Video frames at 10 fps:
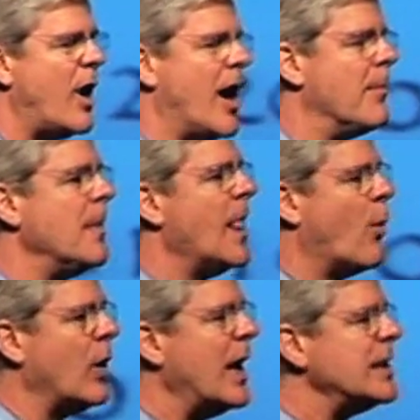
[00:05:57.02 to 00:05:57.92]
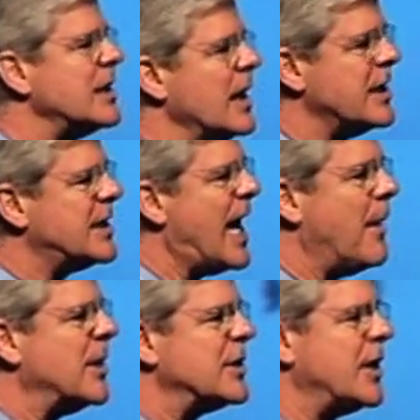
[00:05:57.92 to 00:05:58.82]
Schwab? Well, let's
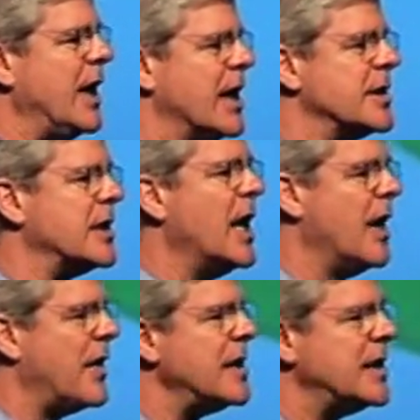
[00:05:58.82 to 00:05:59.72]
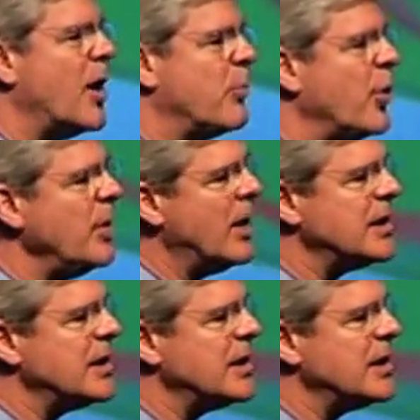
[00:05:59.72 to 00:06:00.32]
establish this. They sell pretty